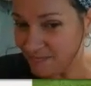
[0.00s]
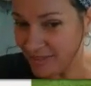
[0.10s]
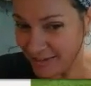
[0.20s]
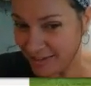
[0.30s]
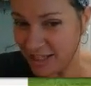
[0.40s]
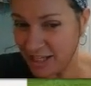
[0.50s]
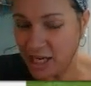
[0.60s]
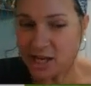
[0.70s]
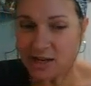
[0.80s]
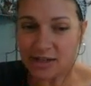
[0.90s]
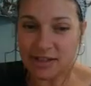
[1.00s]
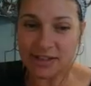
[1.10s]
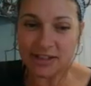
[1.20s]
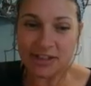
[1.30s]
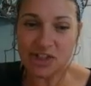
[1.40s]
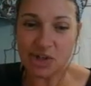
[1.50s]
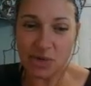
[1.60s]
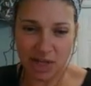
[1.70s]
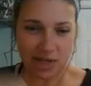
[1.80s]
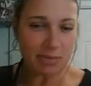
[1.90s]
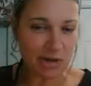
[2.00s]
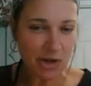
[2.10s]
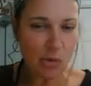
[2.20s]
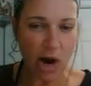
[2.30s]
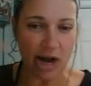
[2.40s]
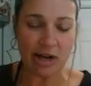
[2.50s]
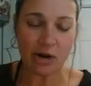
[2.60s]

Okay, so think about your why.